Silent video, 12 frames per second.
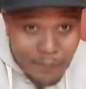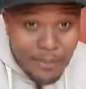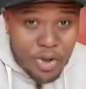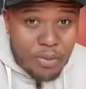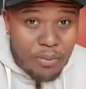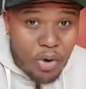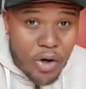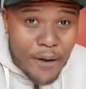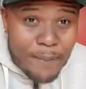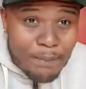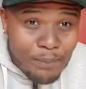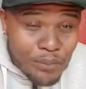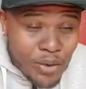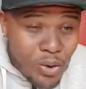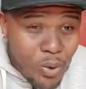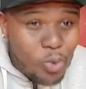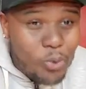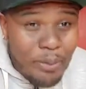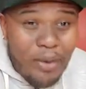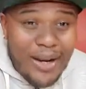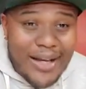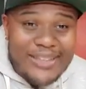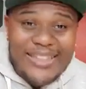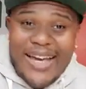middle boy, who's built
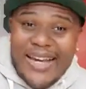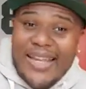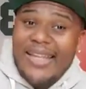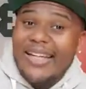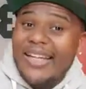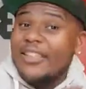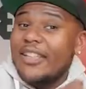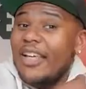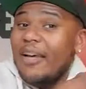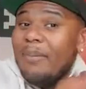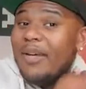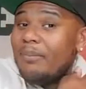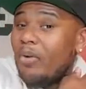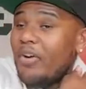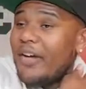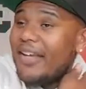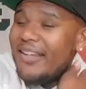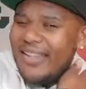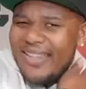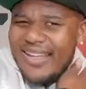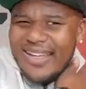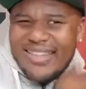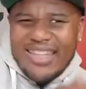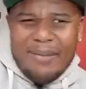like a tight end. He a big boy. I
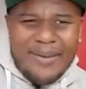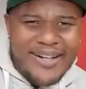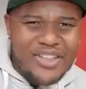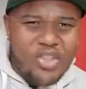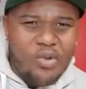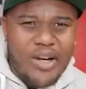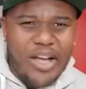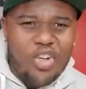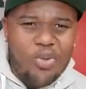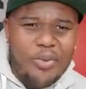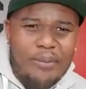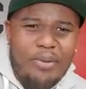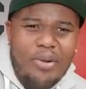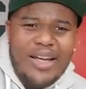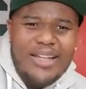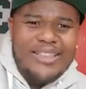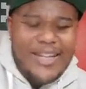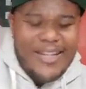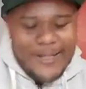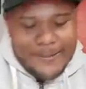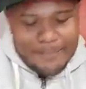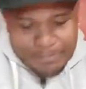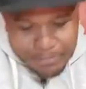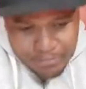think he might have toned down a little bit, built like a tight
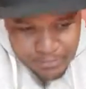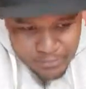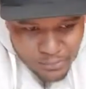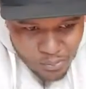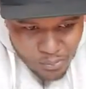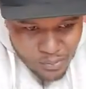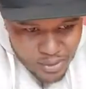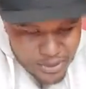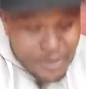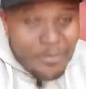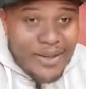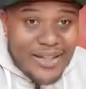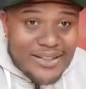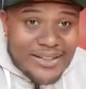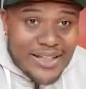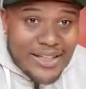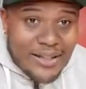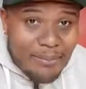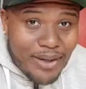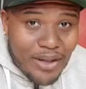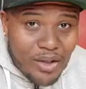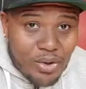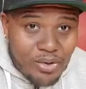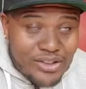end. This man said
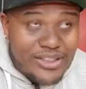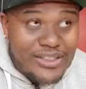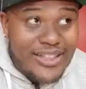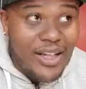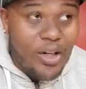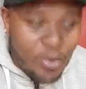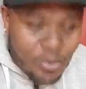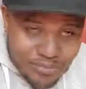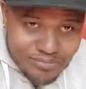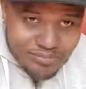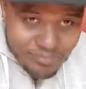Jello